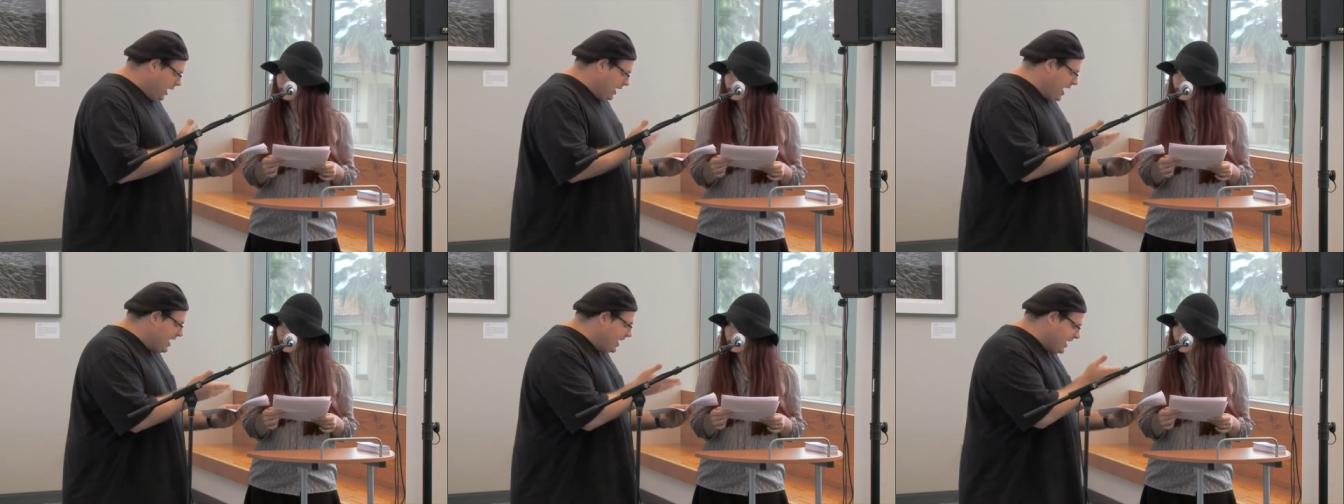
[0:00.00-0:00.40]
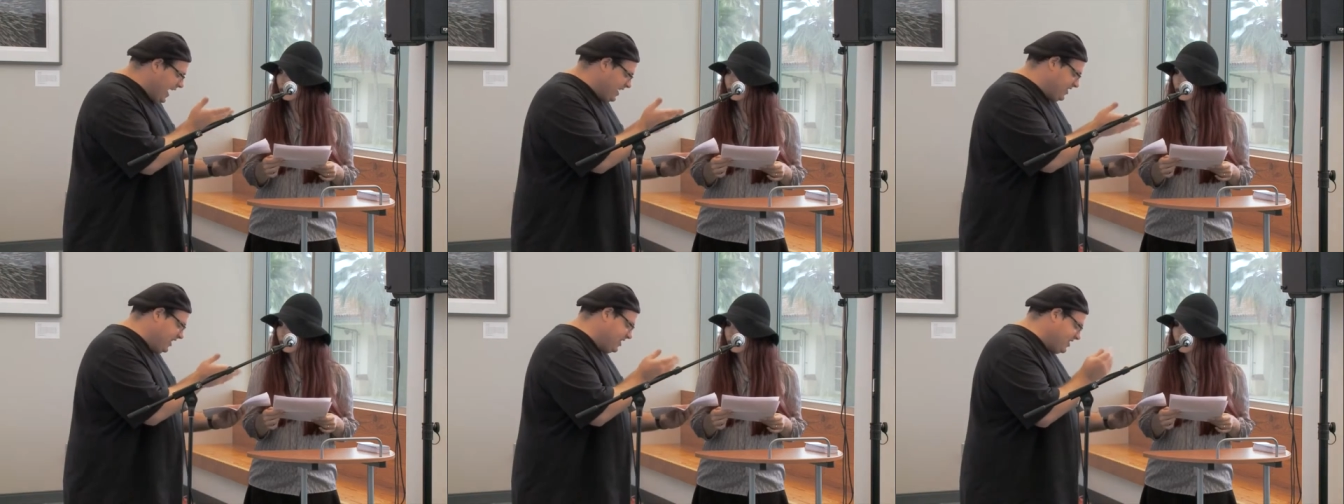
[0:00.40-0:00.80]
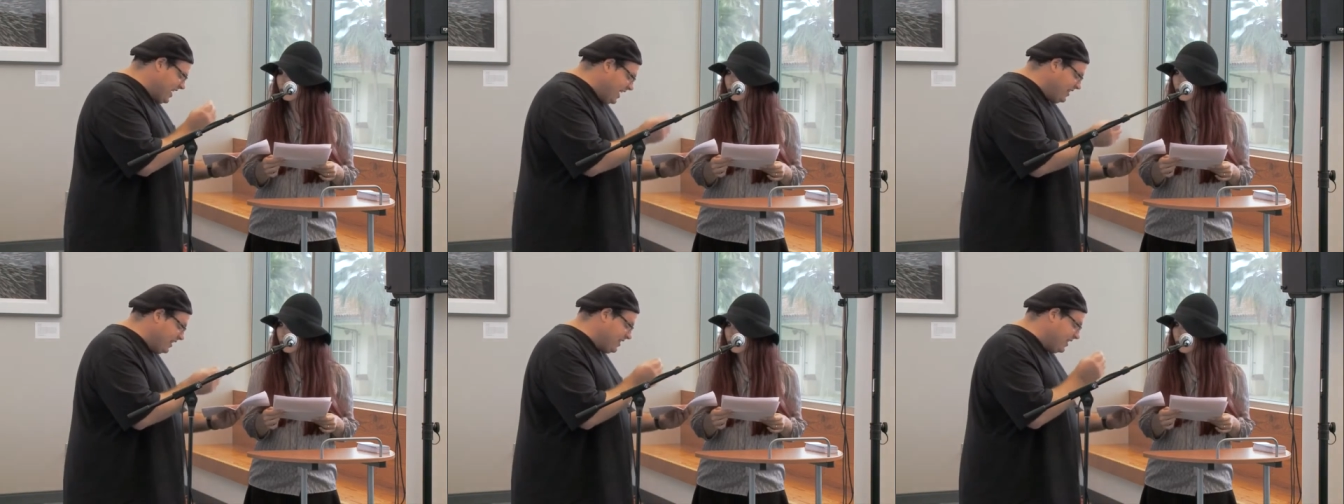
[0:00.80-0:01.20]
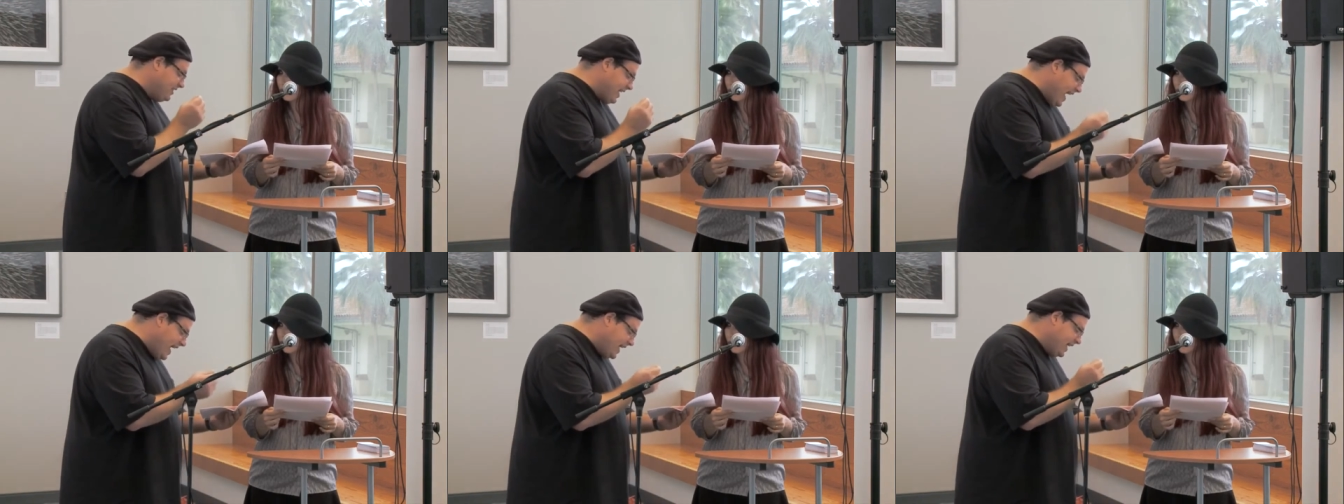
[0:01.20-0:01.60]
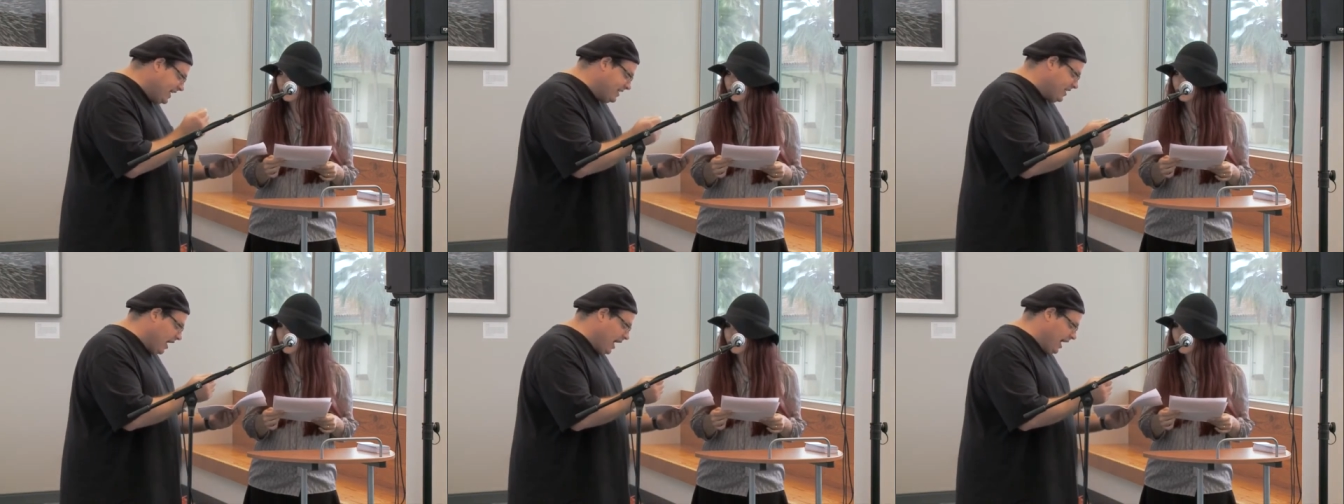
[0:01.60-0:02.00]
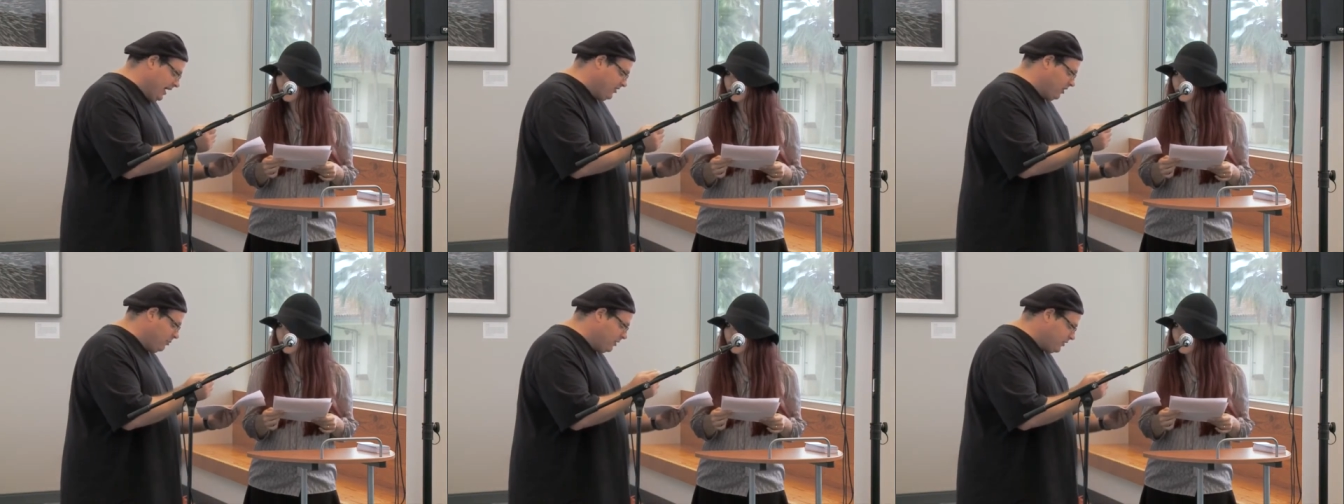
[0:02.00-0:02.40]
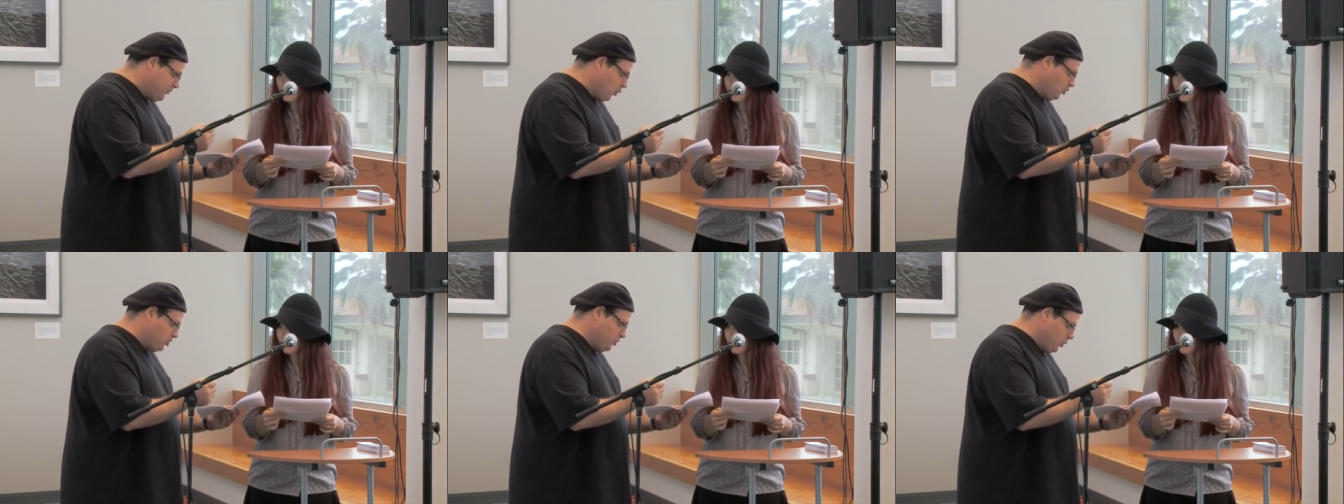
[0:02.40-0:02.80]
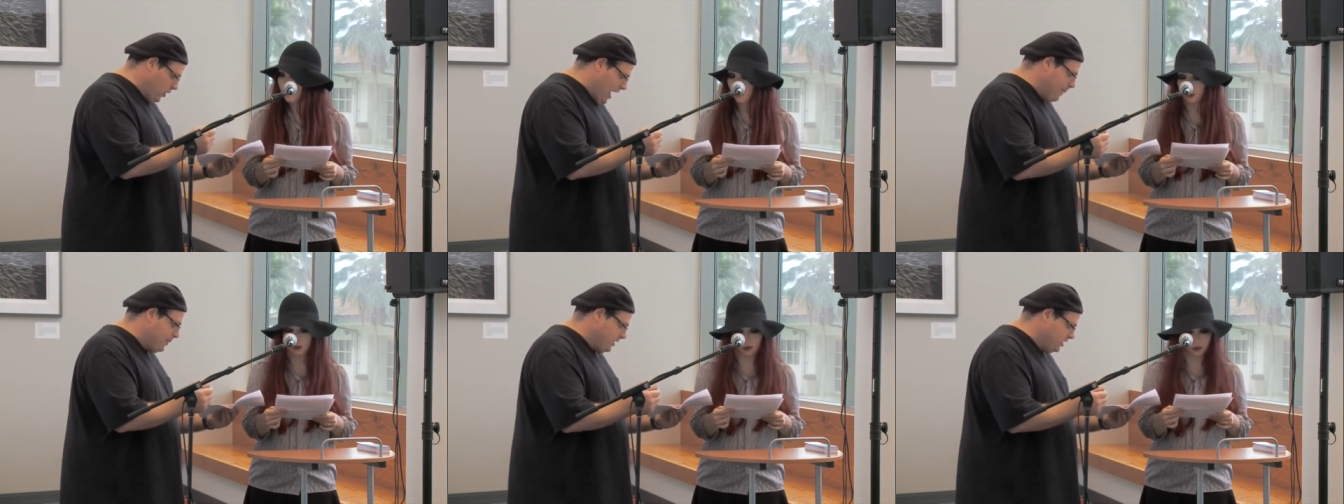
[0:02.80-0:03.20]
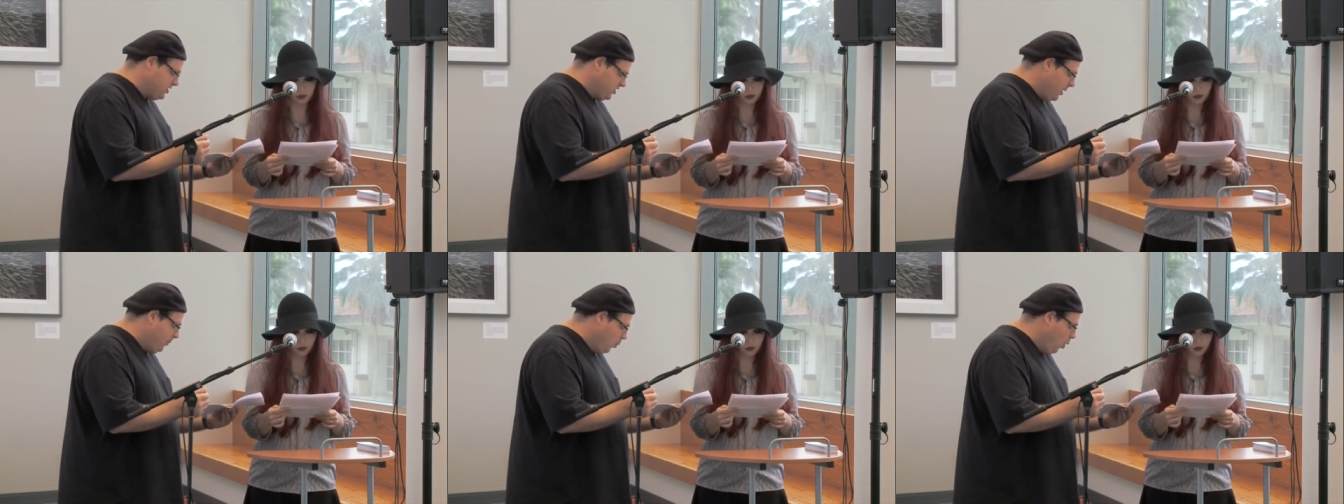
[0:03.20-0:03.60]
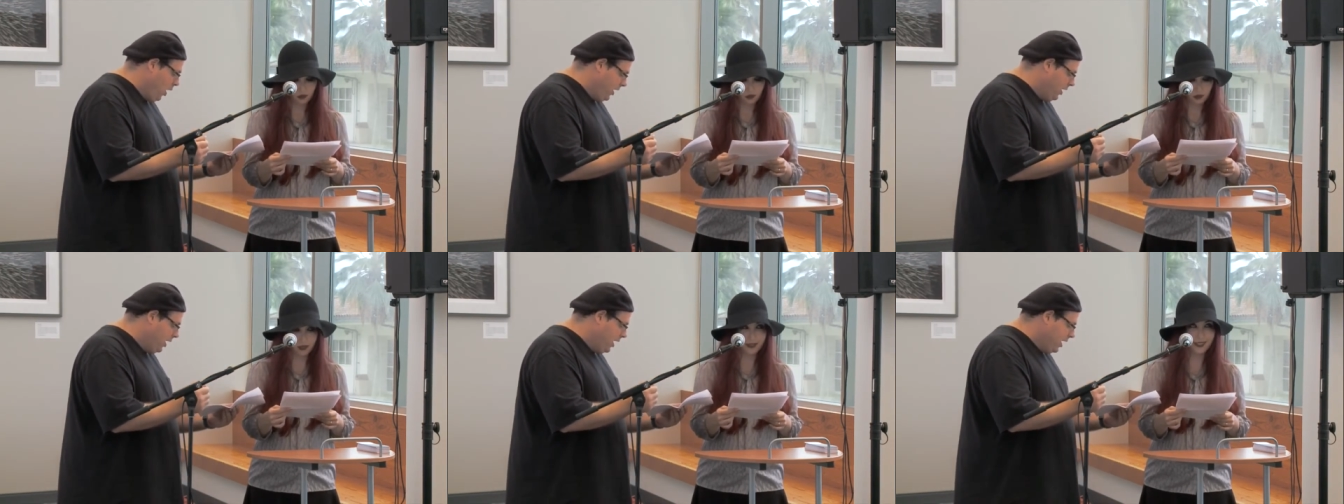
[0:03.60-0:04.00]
In any case, he said that the day he dies, a misfortune will happen to someone.